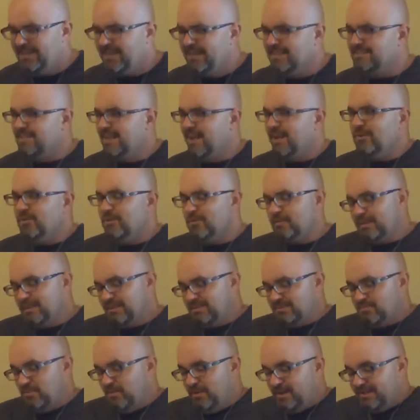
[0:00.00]
I said, I don't know, at
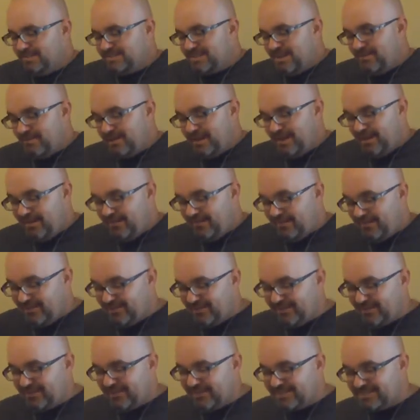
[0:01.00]
this point I have to
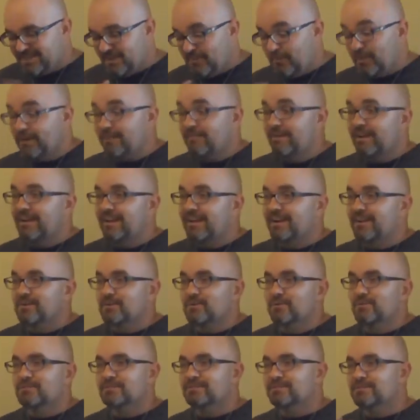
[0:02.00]
look. I said, whatever I got to
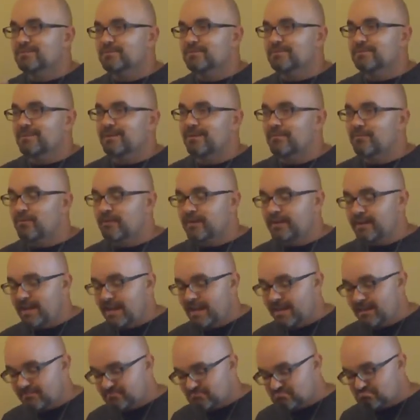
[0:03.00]
do to avoid
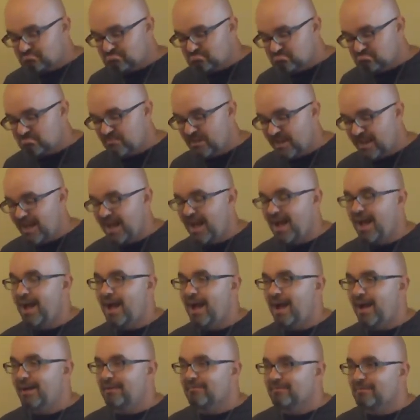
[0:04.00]
that,
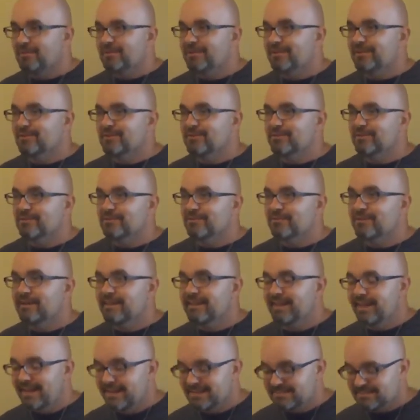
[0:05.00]
I'm going to do to avoid
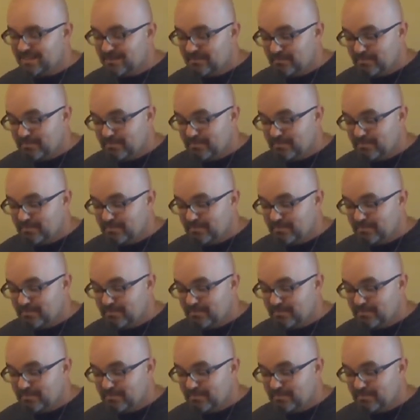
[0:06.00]
that. I said,